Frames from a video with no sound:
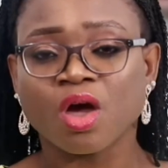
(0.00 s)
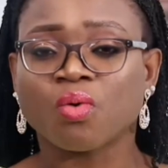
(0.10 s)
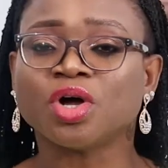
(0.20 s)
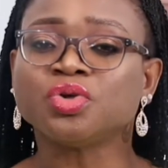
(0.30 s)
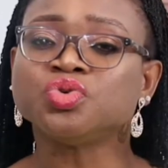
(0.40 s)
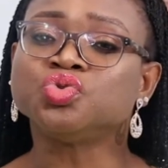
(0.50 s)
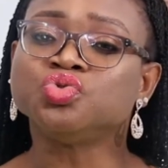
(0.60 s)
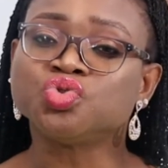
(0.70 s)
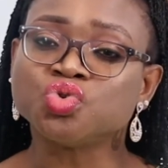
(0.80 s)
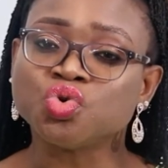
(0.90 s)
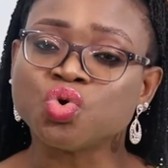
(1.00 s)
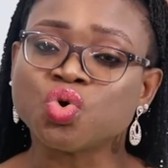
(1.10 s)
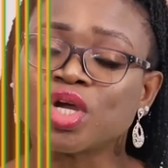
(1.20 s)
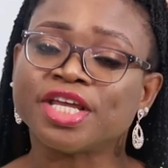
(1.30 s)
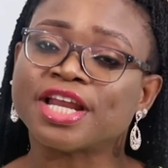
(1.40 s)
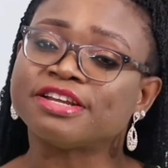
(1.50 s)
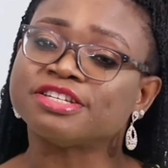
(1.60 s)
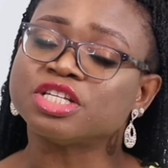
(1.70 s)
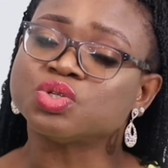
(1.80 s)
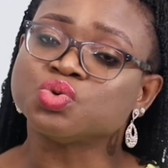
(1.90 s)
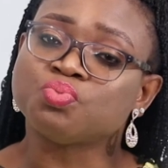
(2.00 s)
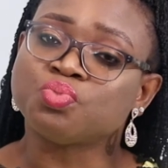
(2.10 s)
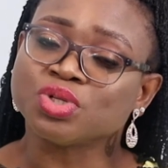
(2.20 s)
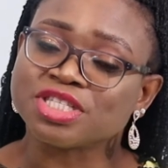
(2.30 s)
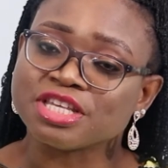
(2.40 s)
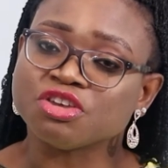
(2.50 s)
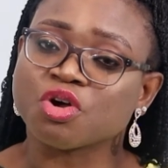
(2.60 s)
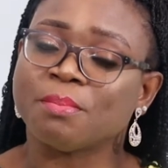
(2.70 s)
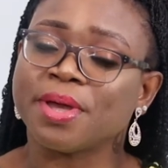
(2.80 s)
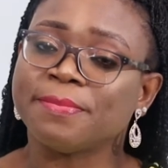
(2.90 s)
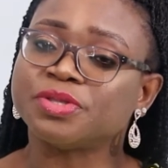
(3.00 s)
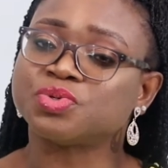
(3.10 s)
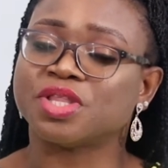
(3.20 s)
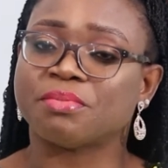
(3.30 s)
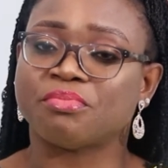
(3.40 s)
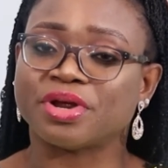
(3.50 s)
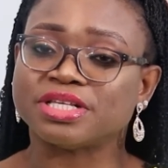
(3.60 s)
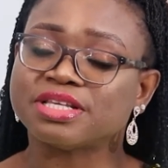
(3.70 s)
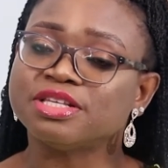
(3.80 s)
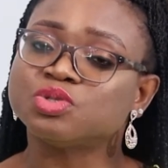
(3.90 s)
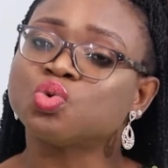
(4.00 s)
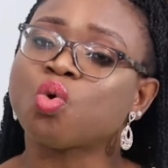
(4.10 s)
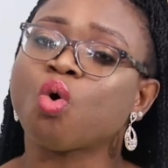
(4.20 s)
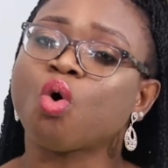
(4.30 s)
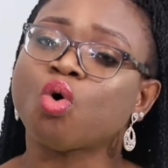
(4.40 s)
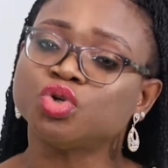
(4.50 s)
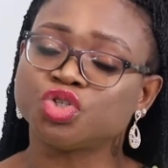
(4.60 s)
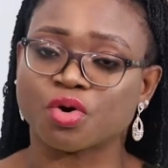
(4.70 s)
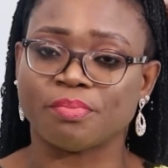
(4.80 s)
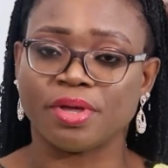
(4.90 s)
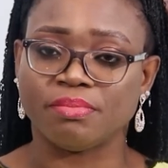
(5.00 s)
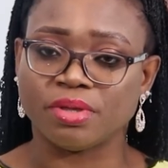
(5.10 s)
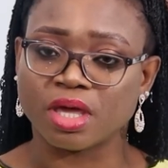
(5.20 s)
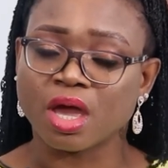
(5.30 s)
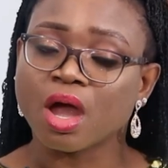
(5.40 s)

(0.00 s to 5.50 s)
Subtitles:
What you should do, in addition to putting your baby to the breast, is to hold your baby.